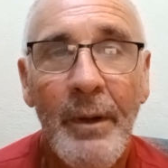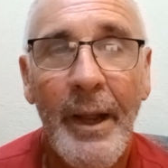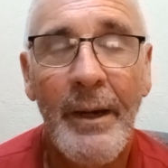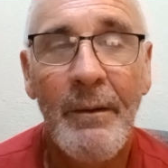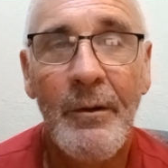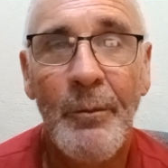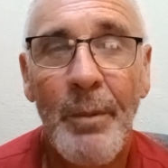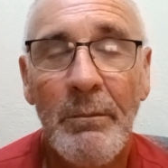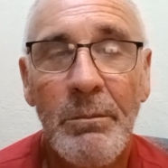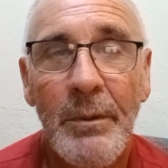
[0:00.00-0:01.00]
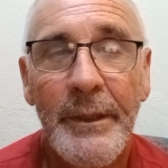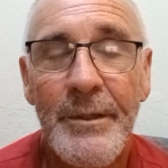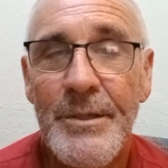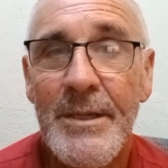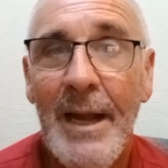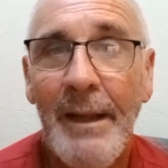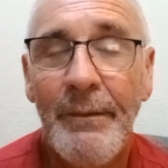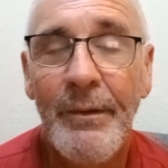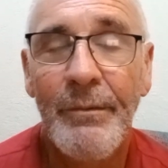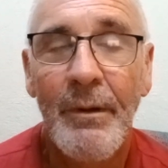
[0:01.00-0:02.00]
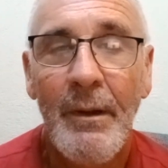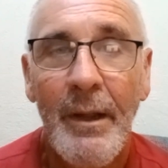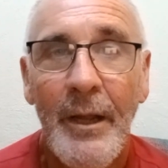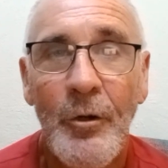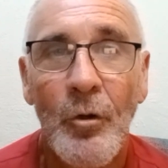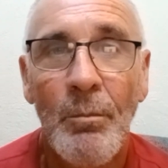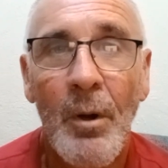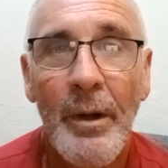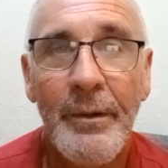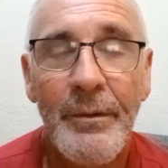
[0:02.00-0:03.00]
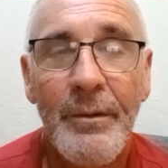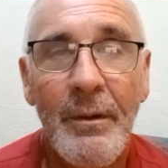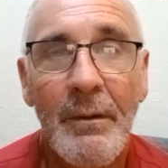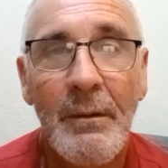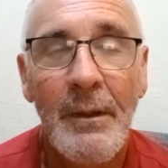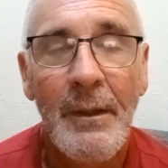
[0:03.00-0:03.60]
and you'll probably discard this in your mind until